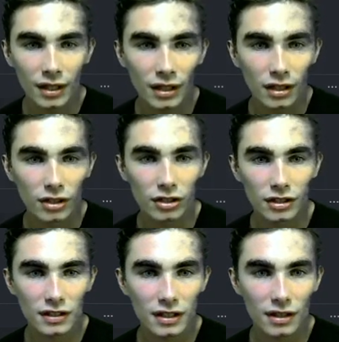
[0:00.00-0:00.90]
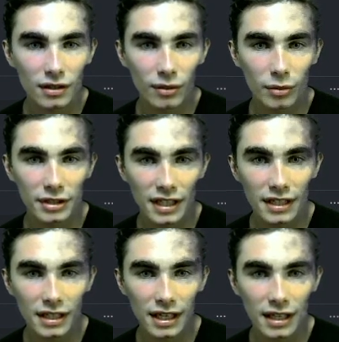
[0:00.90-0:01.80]
you can see we're
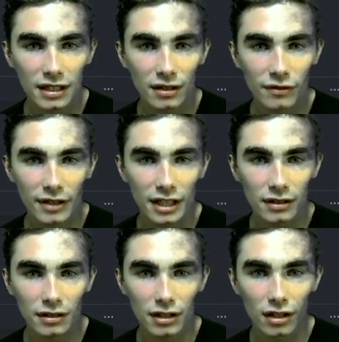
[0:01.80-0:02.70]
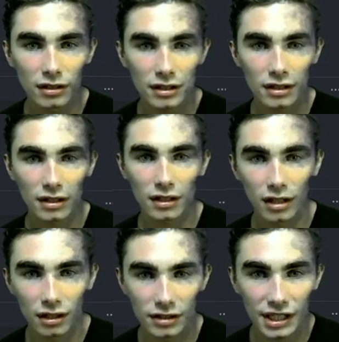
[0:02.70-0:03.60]
taking in an event, calling
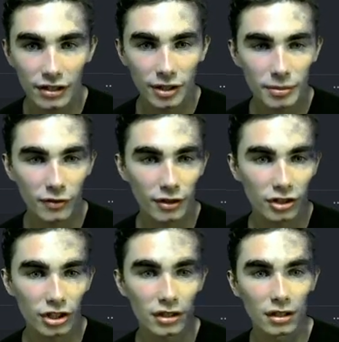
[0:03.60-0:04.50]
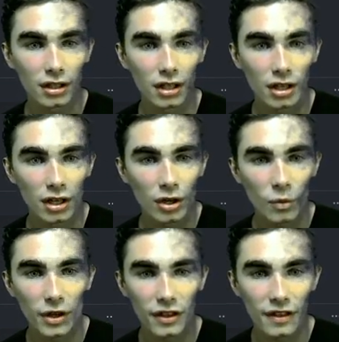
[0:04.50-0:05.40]
our decrypt function
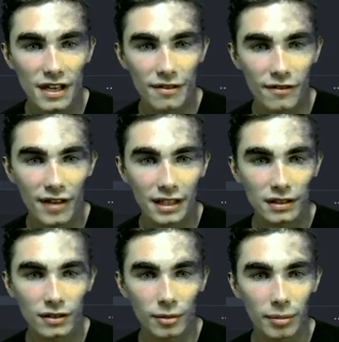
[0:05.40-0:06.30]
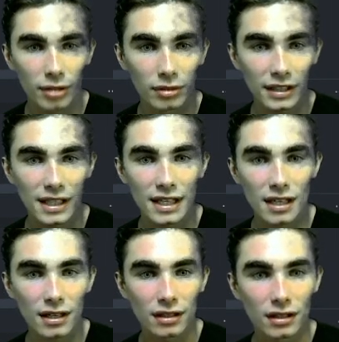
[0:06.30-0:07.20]
with the event's public key.
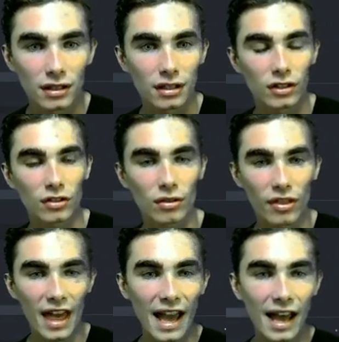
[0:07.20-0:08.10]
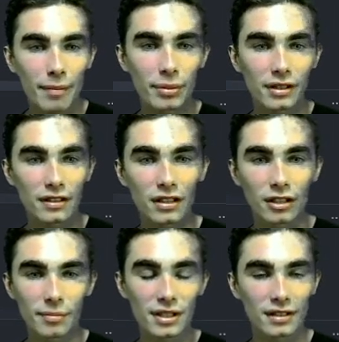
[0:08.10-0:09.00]
So the app is going to
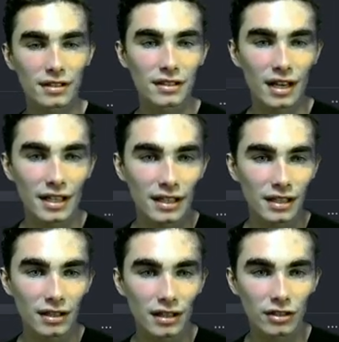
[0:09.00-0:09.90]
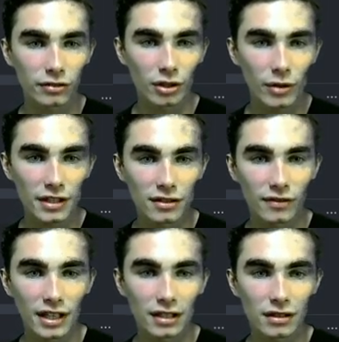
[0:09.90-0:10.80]
be signing this request
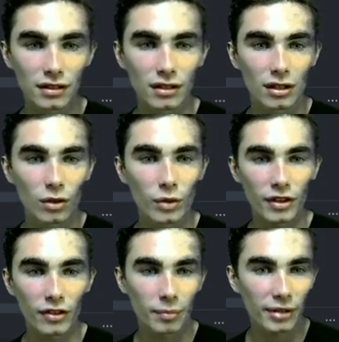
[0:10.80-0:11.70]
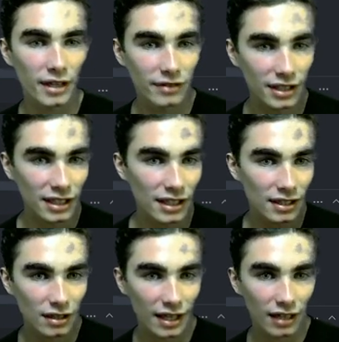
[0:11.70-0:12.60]
event with the private key
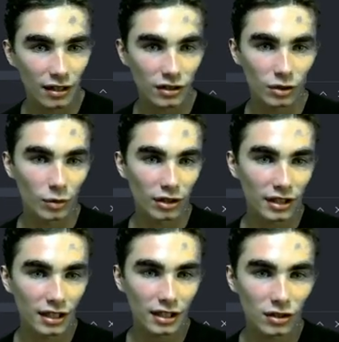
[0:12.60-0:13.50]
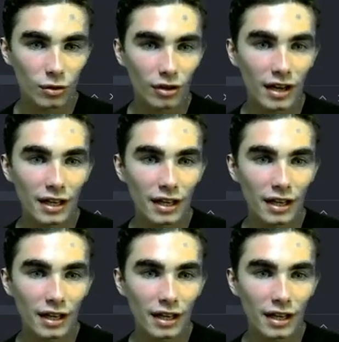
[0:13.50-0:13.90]
in that Nostr Wallet Connect URI,